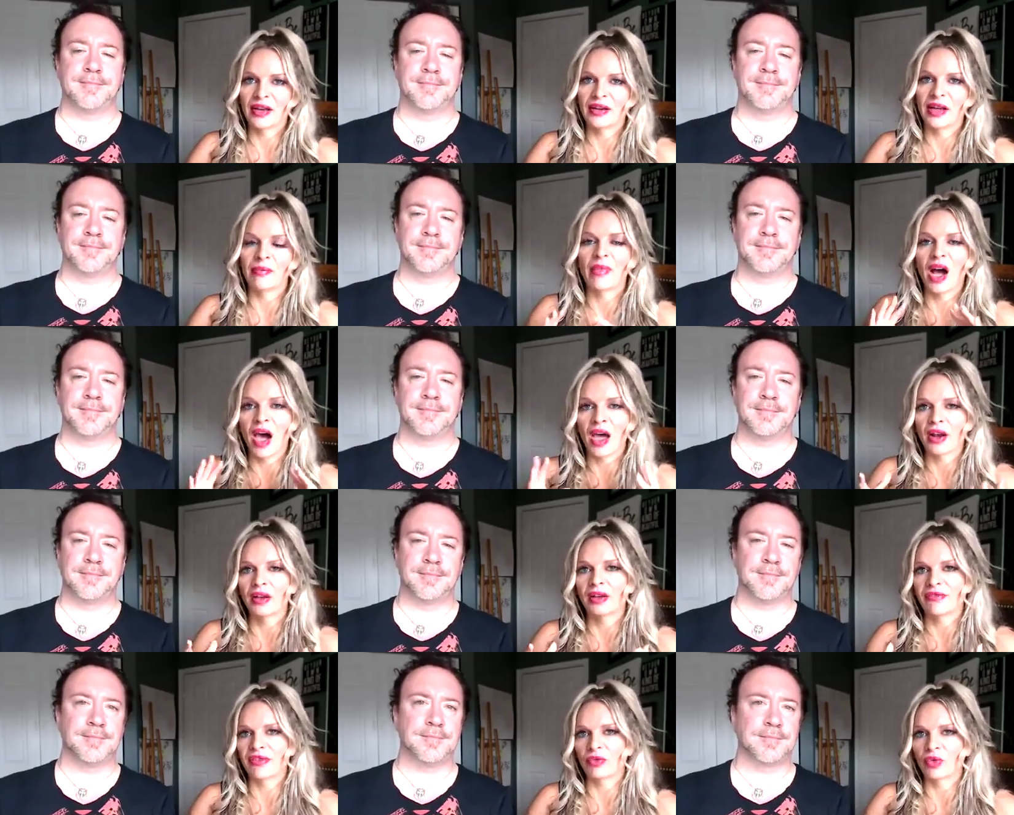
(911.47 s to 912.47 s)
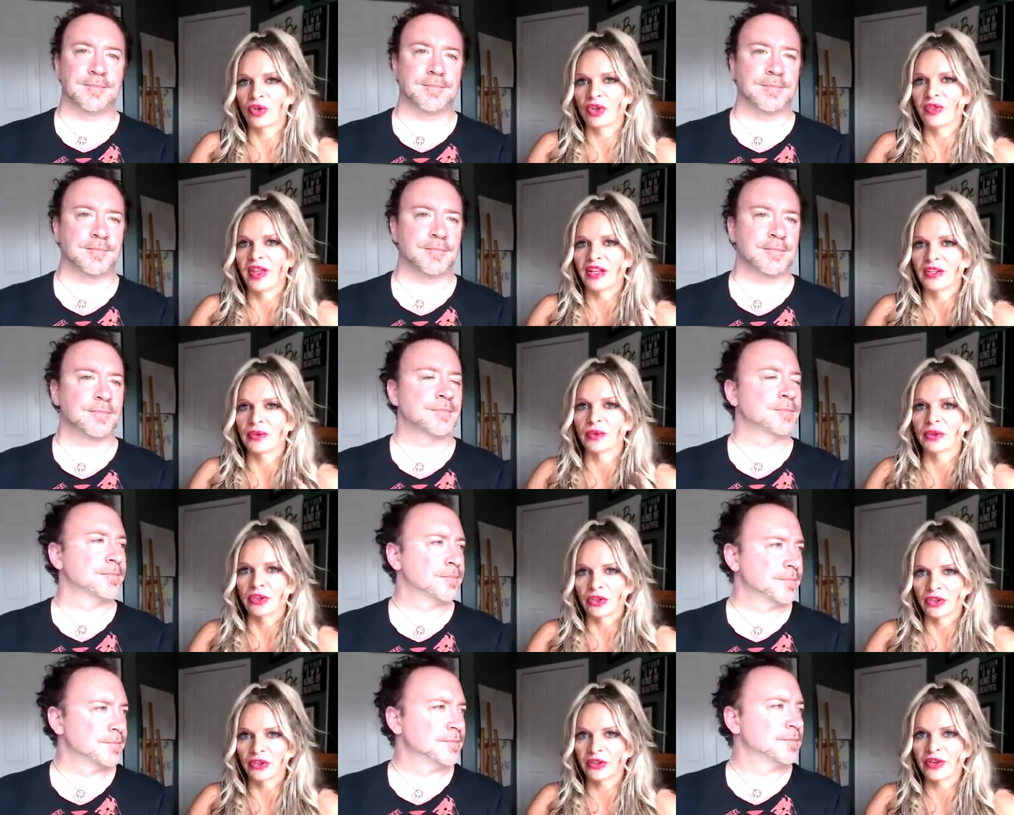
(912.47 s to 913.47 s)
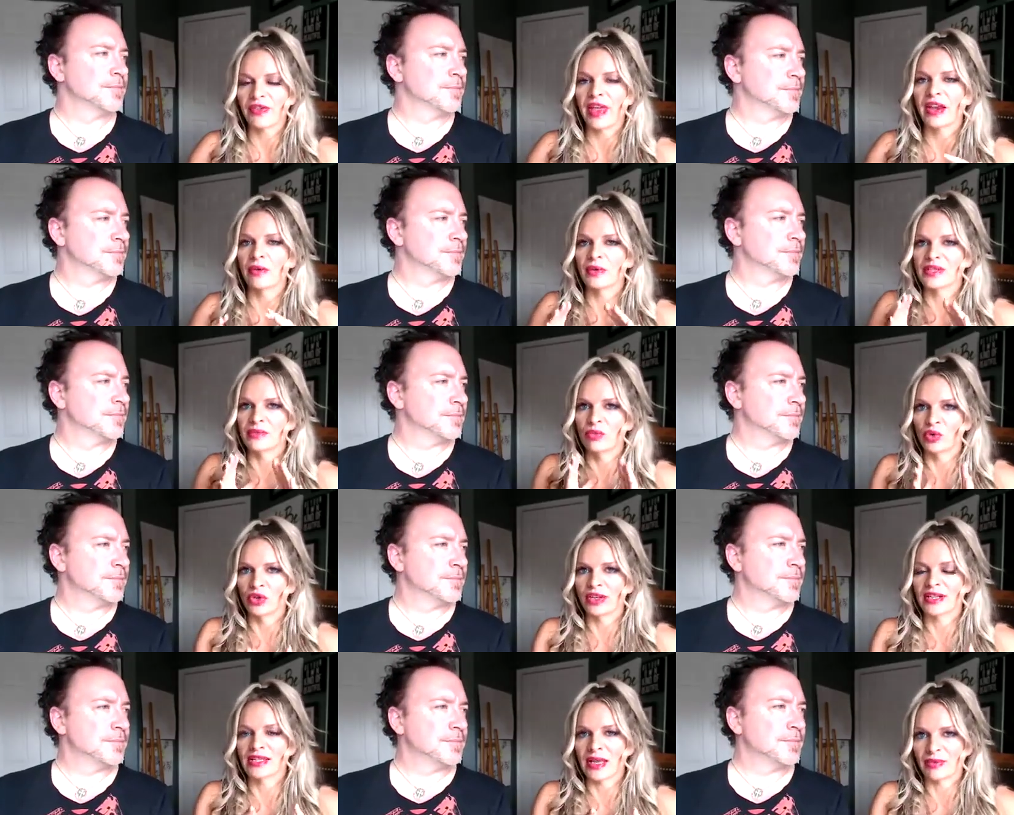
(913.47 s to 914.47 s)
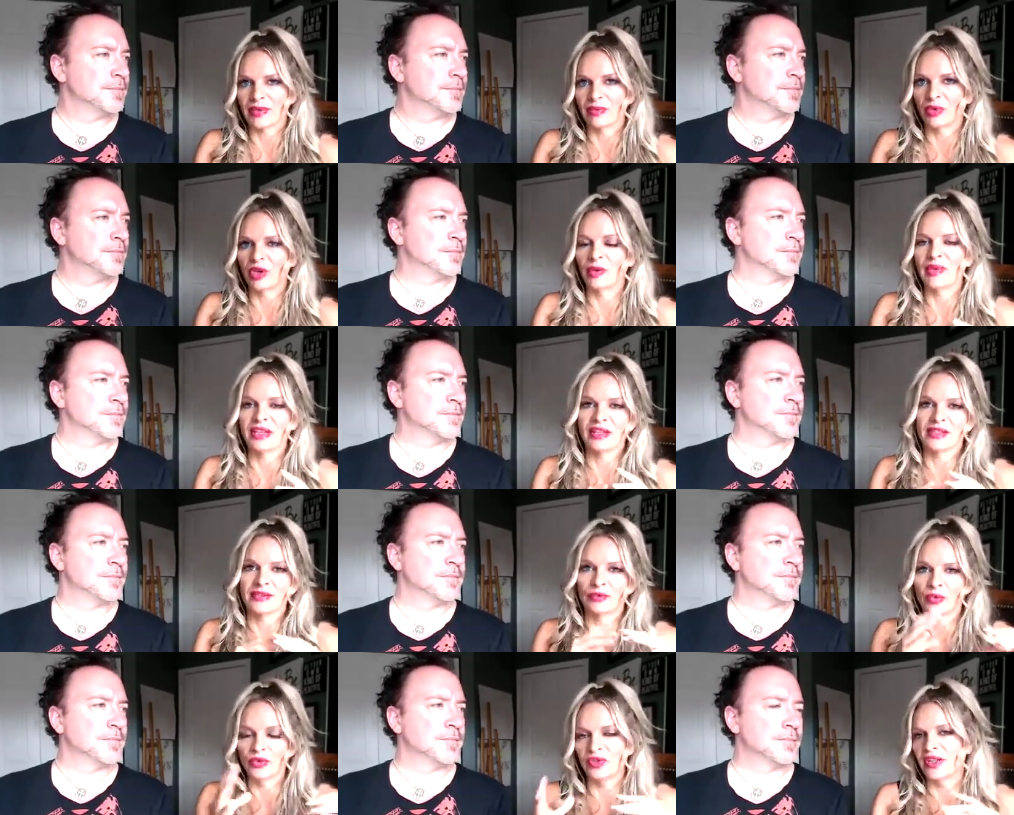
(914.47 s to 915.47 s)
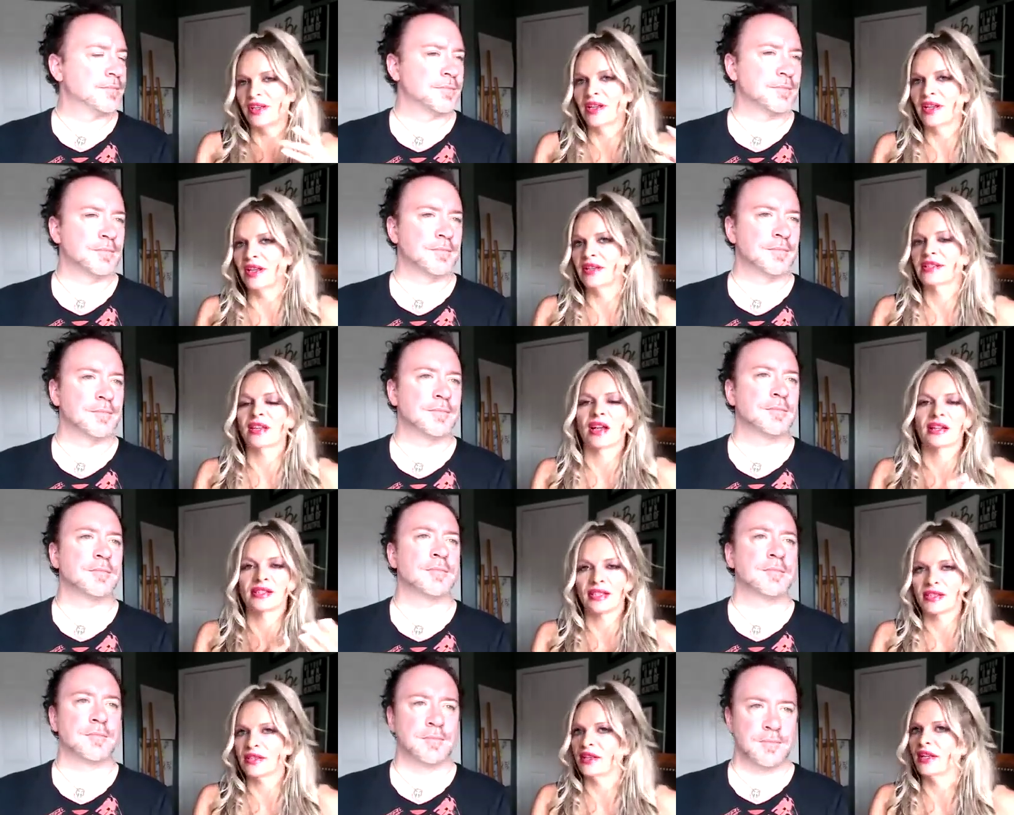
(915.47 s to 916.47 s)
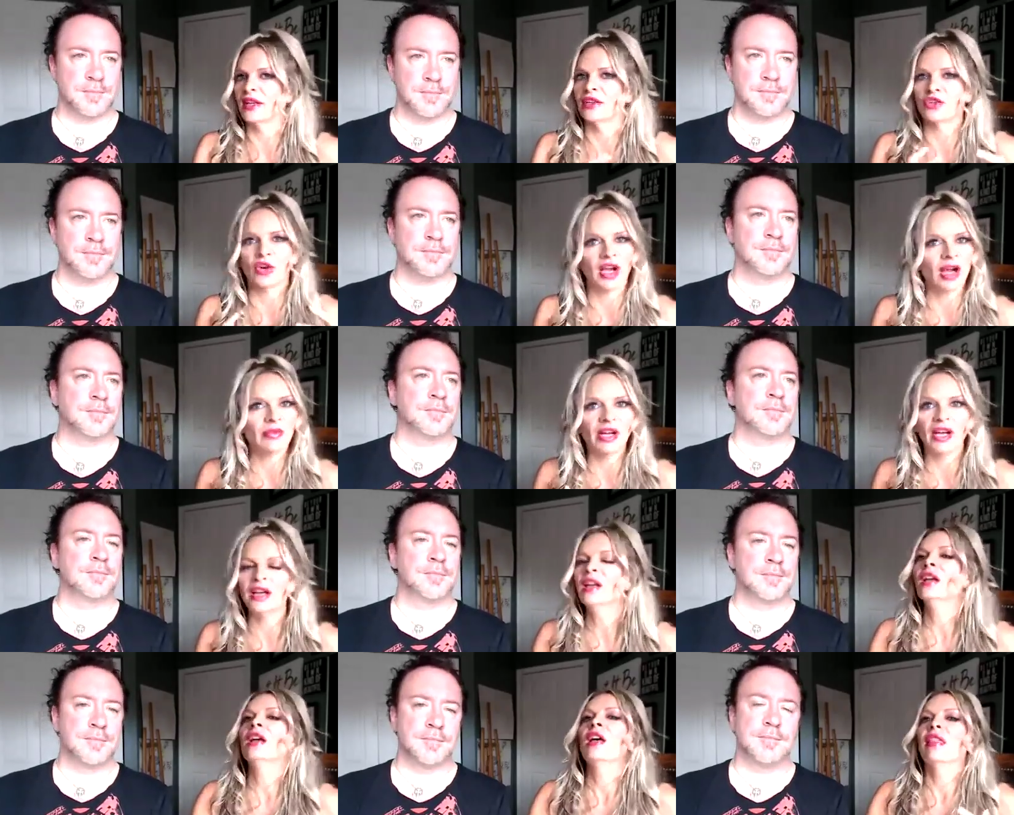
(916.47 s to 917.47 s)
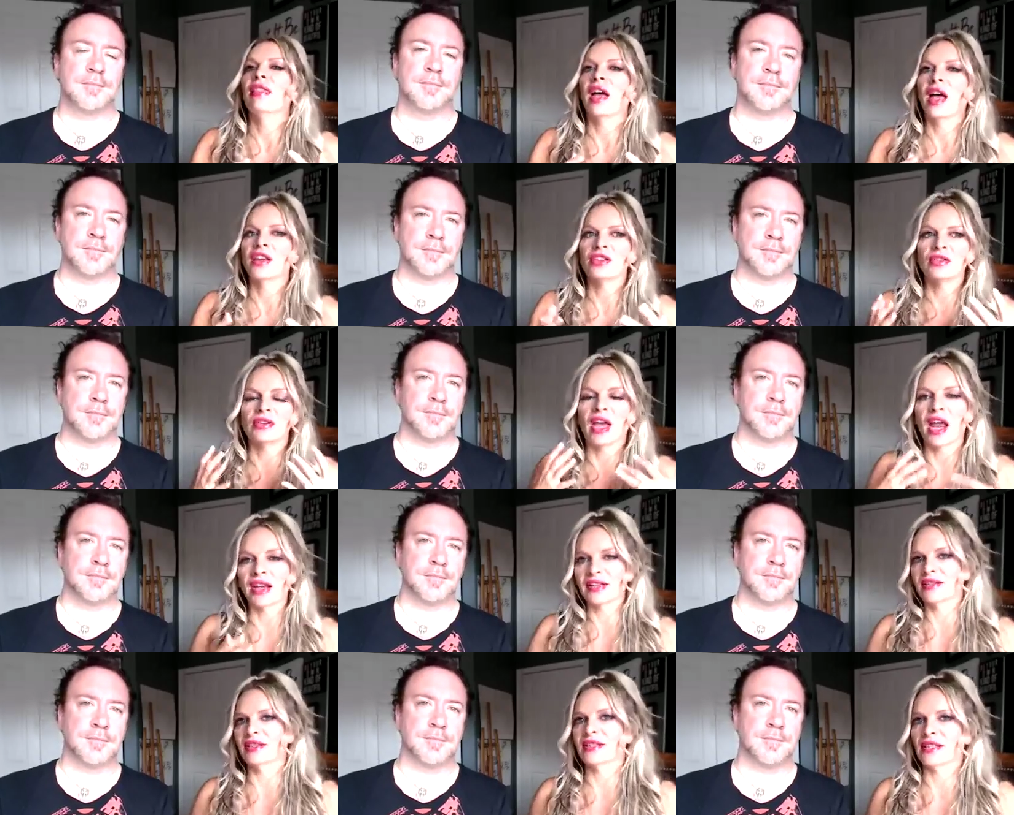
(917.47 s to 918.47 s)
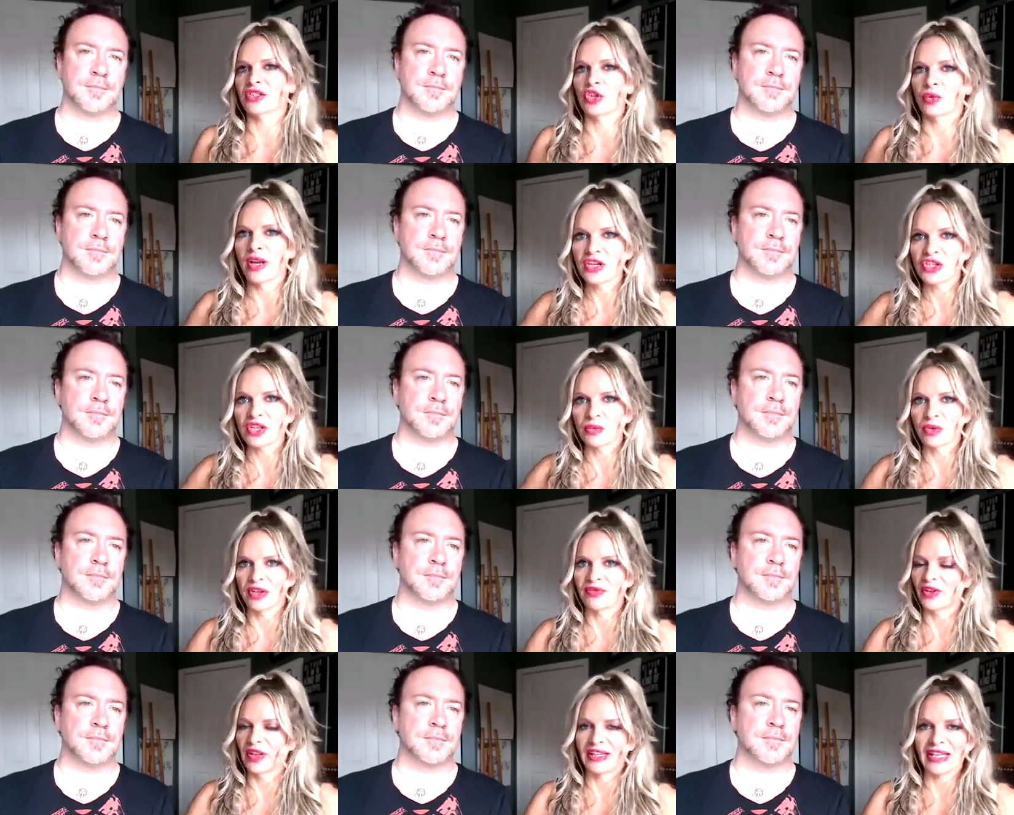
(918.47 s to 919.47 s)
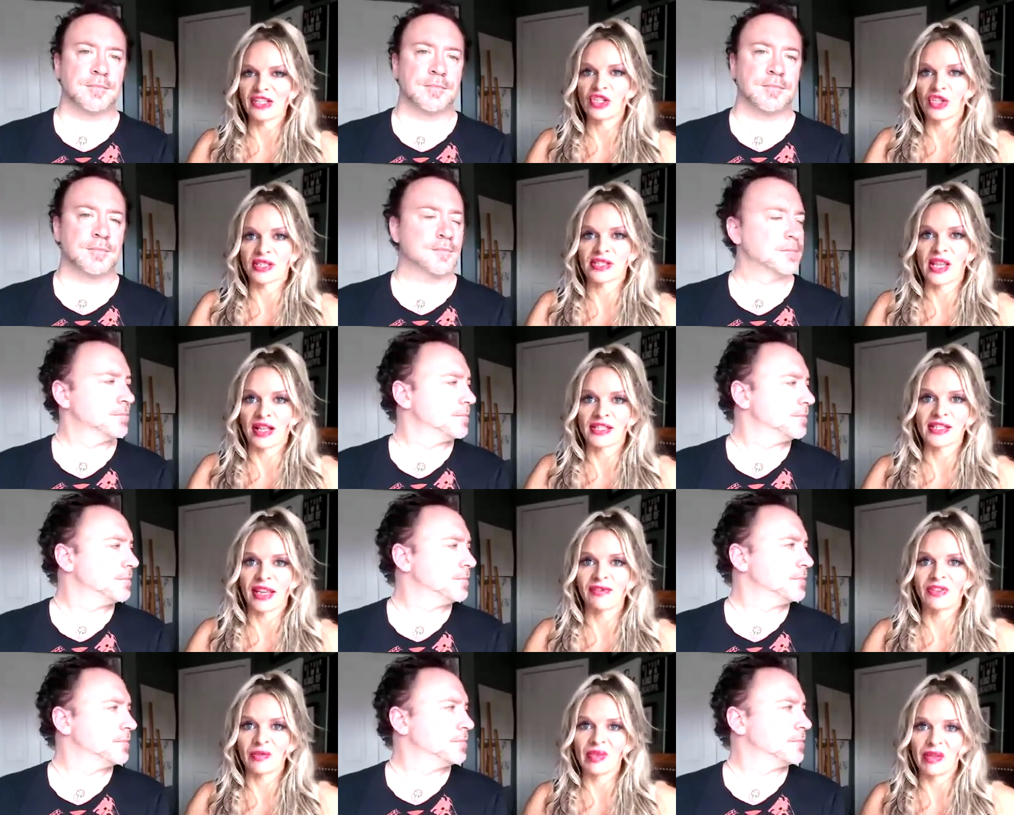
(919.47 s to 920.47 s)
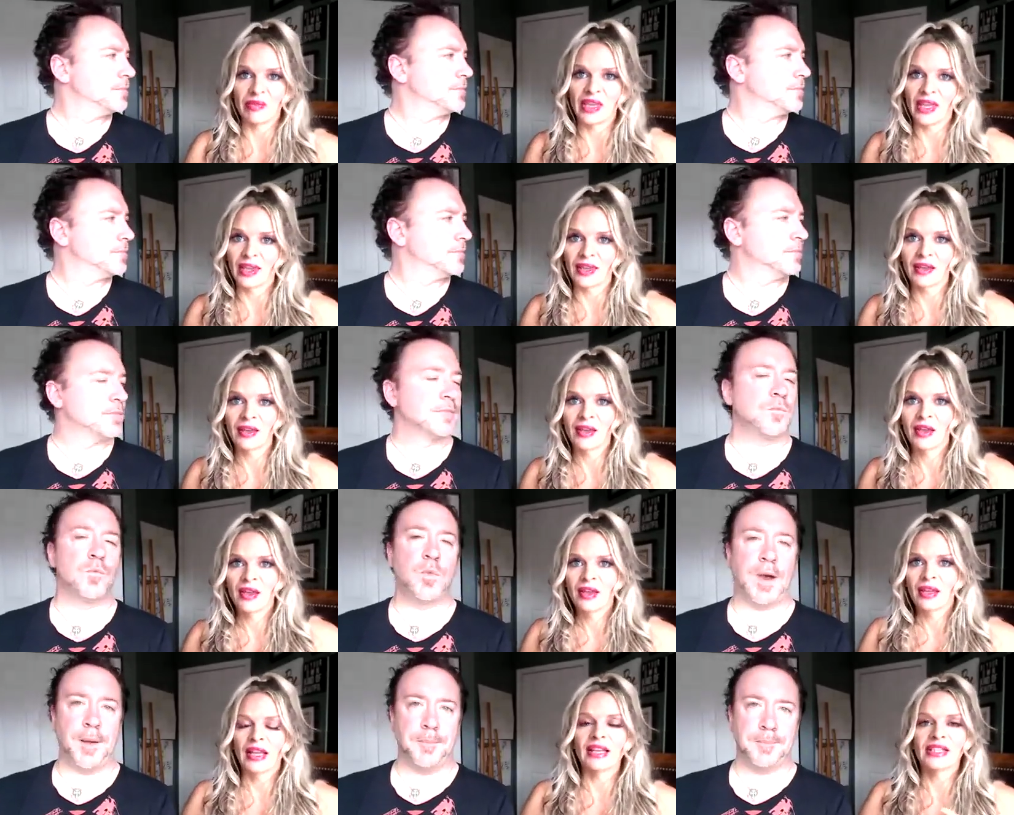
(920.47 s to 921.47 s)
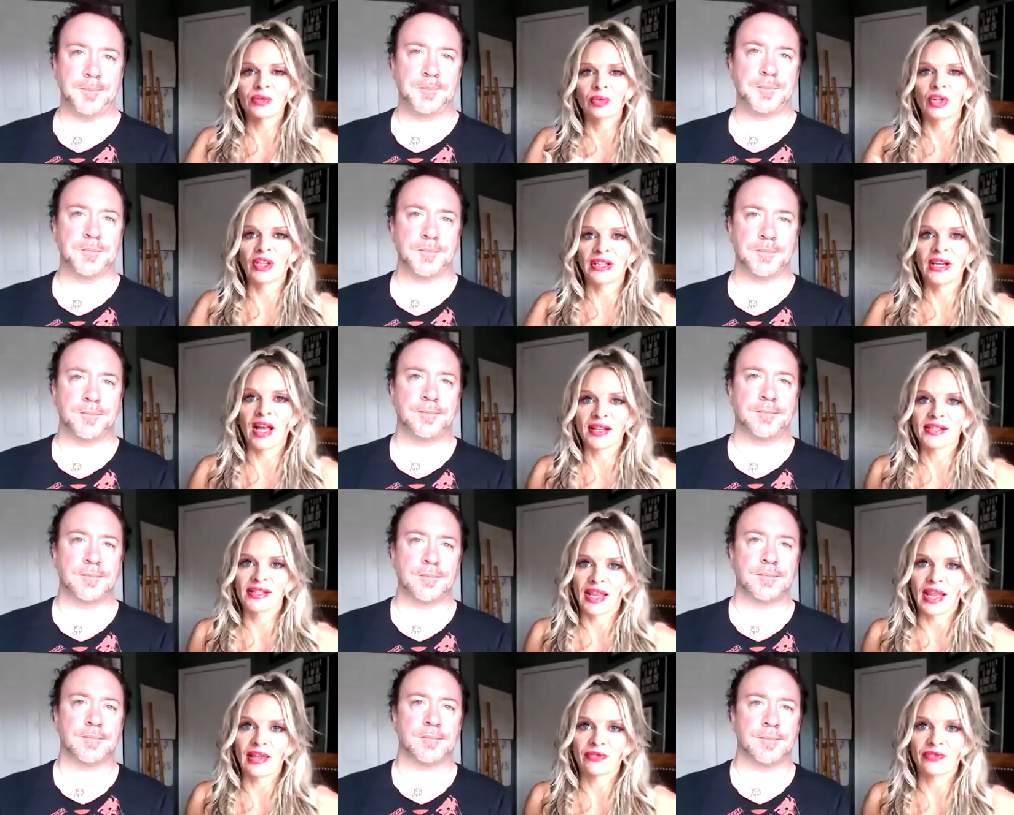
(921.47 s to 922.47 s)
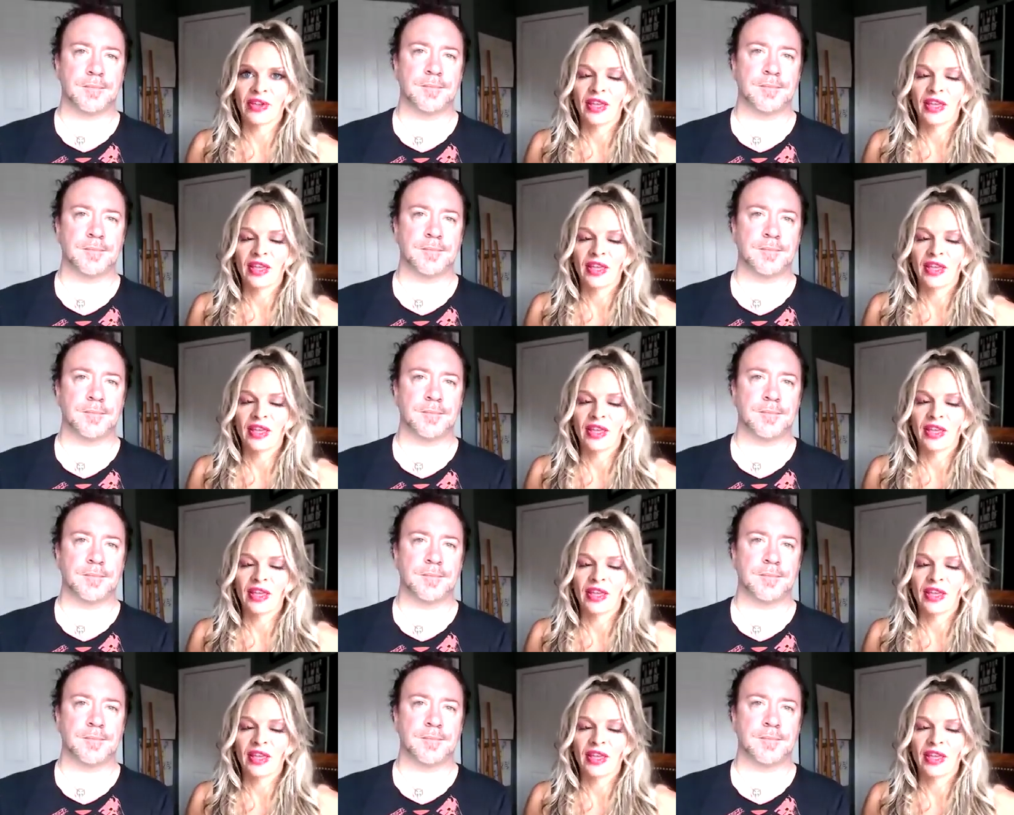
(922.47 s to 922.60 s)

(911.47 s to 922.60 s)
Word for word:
Speaker 1: a model of the world that you learned that it was more acceptable because of woundedness toxicity trauma that you got into this situation where you feel like it's just not safe to be me right it's really not safe